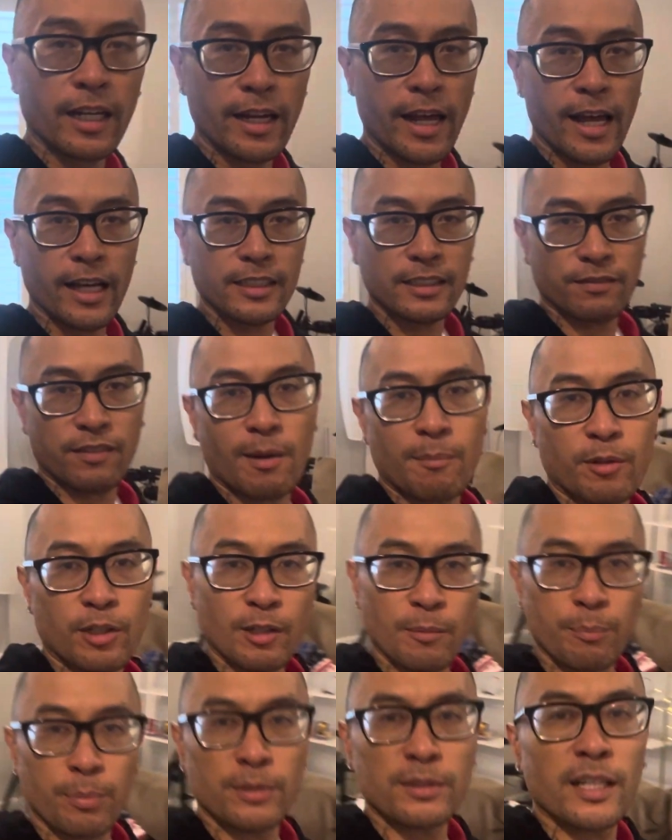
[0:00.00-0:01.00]
asked if I'm going
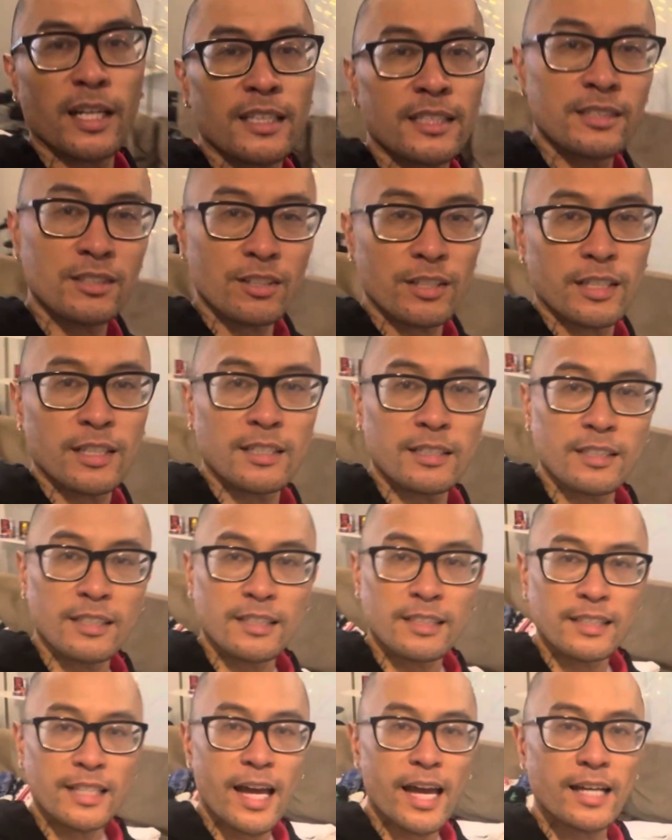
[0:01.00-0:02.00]
to put this on
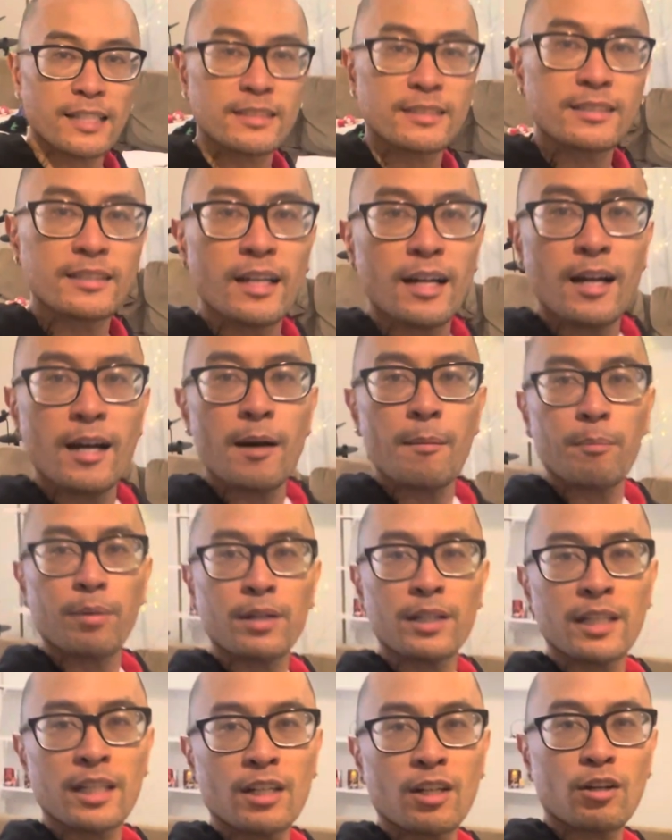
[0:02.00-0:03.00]
anything. Yes,
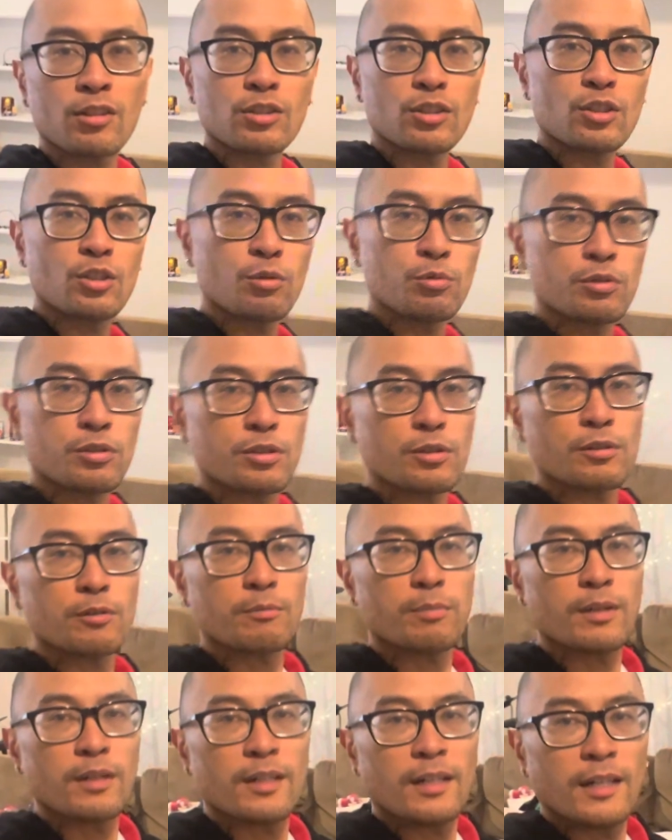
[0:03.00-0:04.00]
putting it on
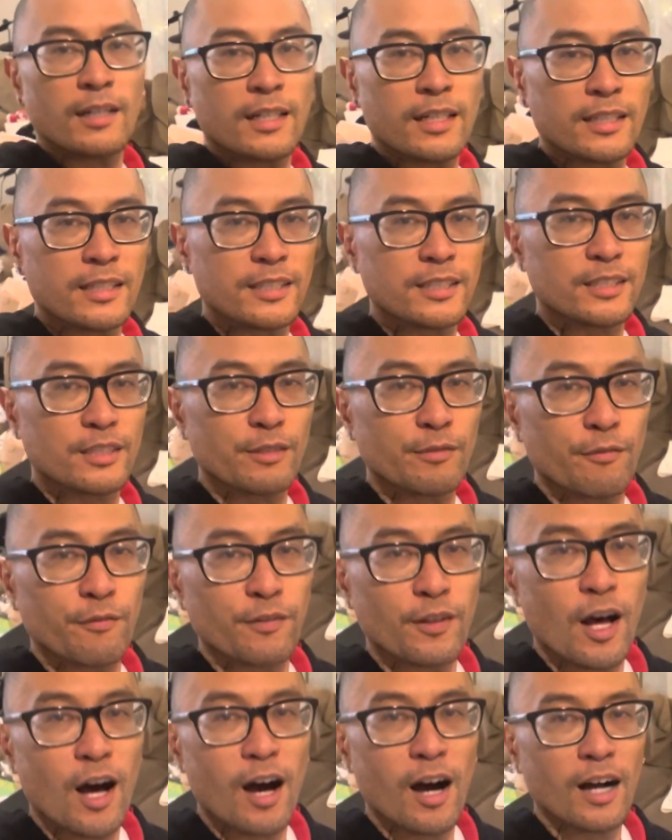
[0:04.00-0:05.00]
YouTube. This is the
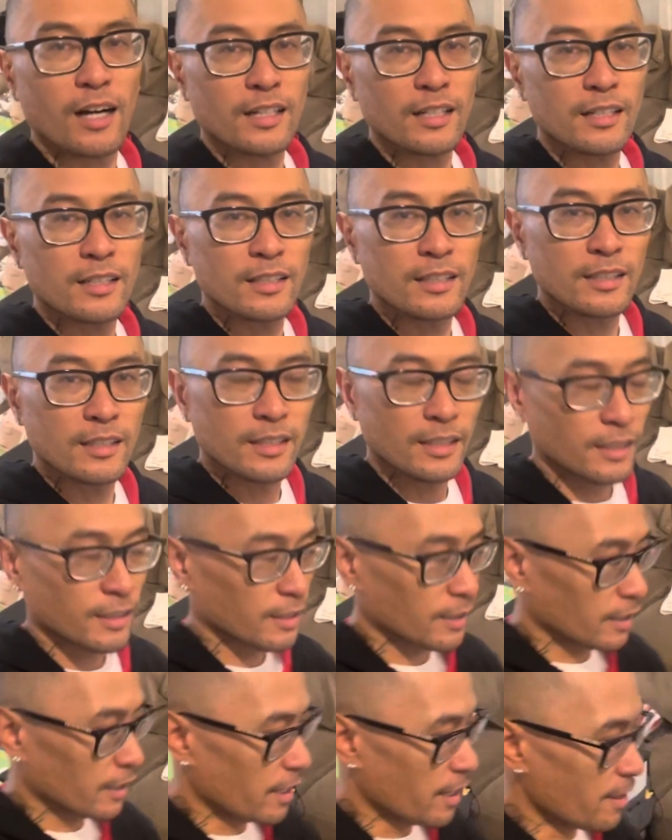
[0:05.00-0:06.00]
vlog.
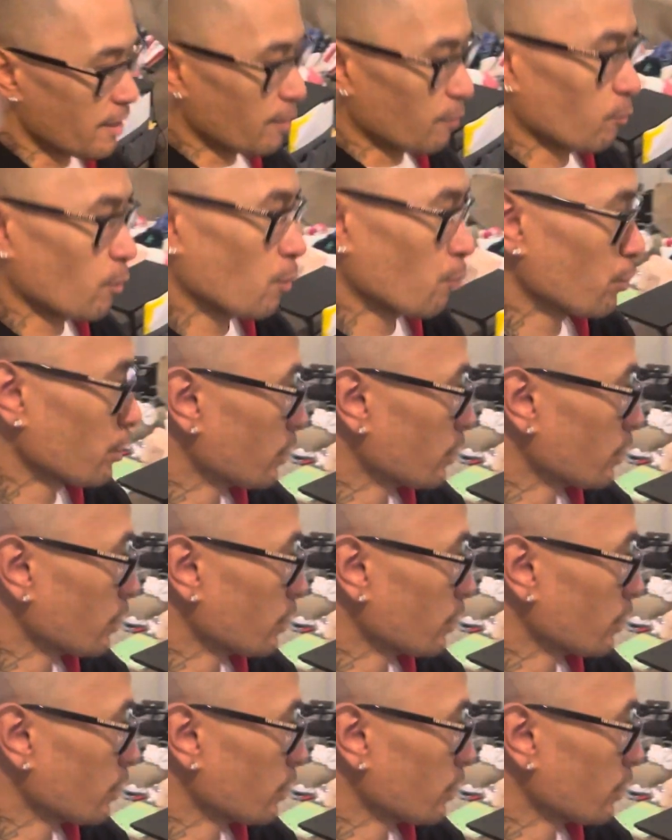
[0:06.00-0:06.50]
And then what we're